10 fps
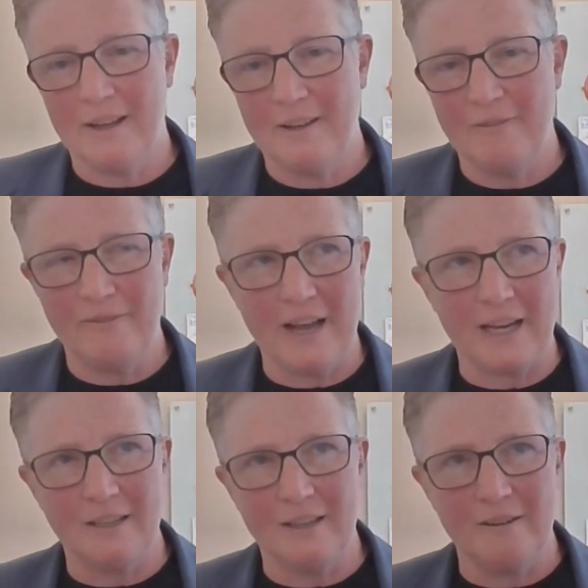
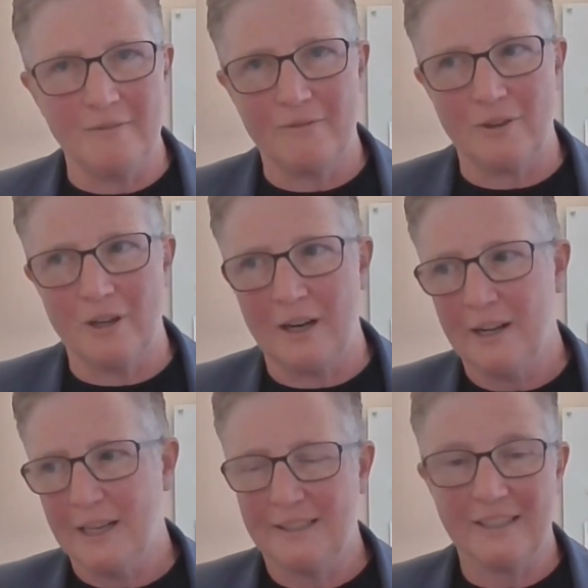effective or
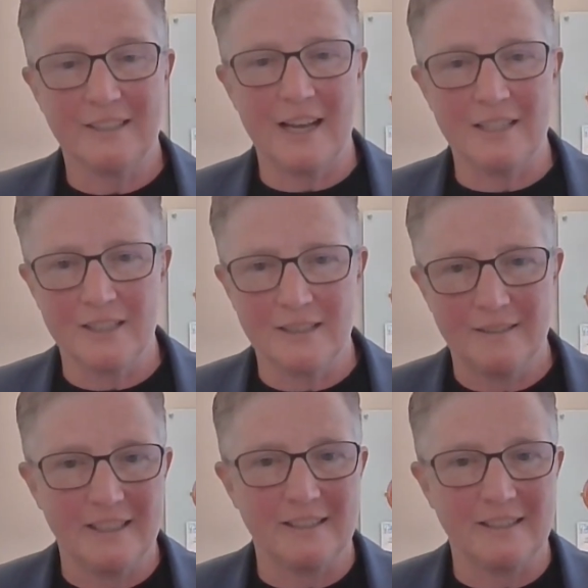success